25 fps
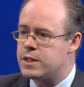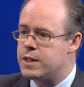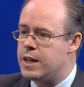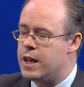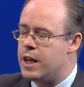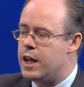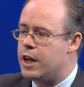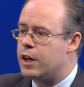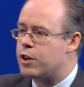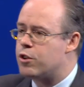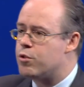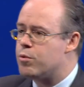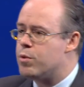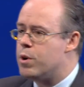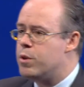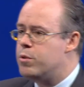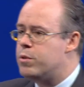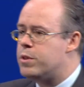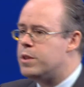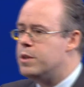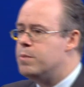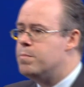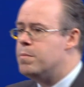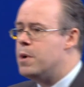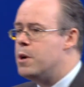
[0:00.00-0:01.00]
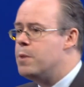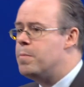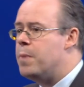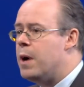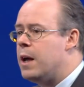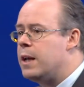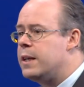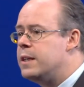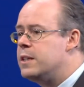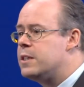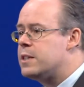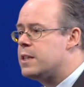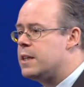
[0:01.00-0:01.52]
there, a growth in
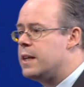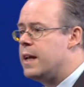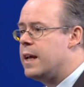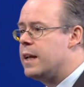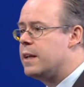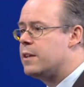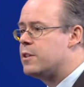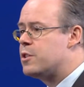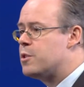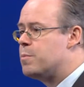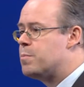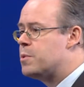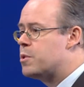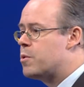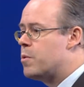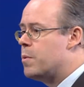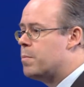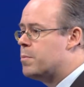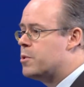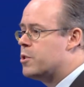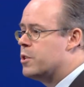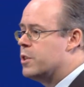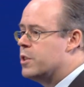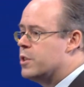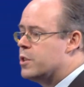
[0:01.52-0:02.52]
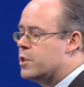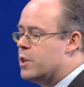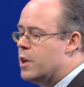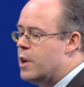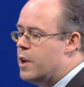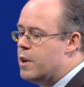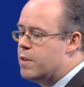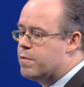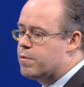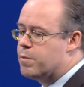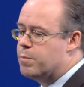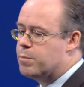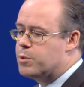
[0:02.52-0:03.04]
mobile internet subscriptions
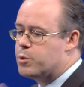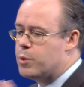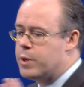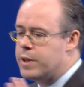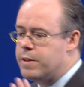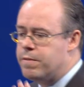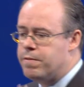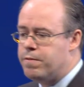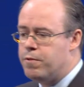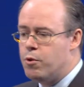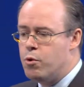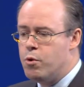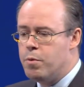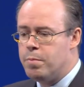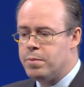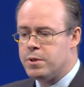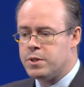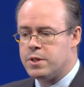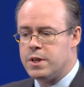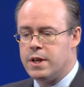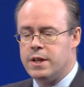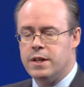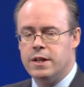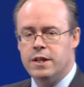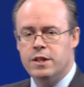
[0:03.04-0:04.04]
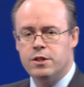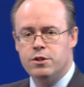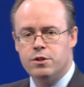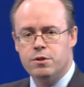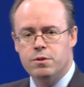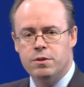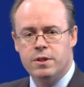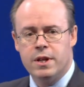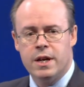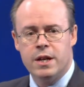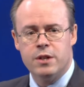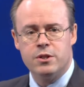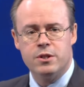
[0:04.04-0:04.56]
from 24% in
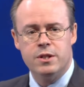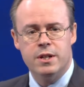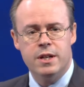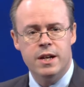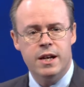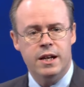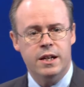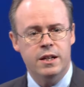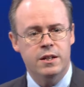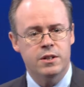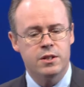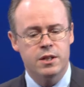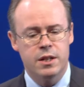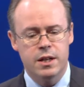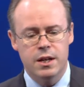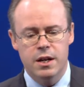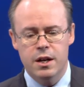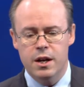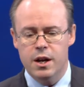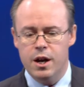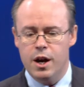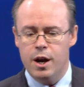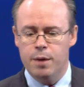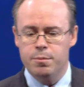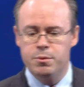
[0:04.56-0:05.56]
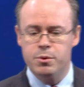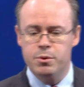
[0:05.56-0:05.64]
2008 up